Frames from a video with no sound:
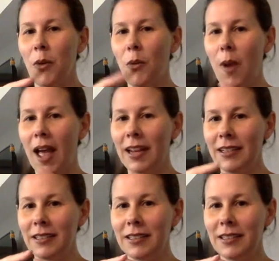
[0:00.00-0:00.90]

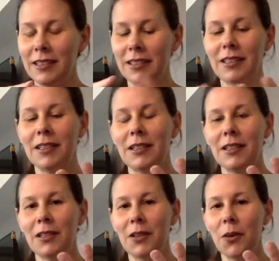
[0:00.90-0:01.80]
when,
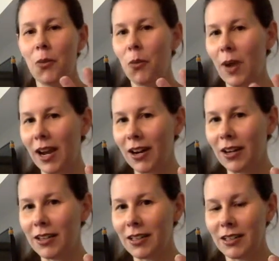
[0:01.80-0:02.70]

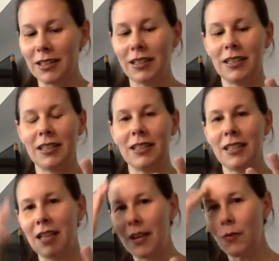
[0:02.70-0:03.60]
where,
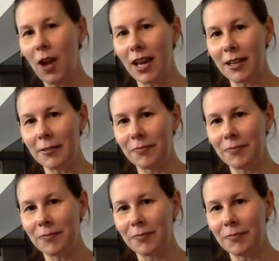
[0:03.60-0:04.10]
and why.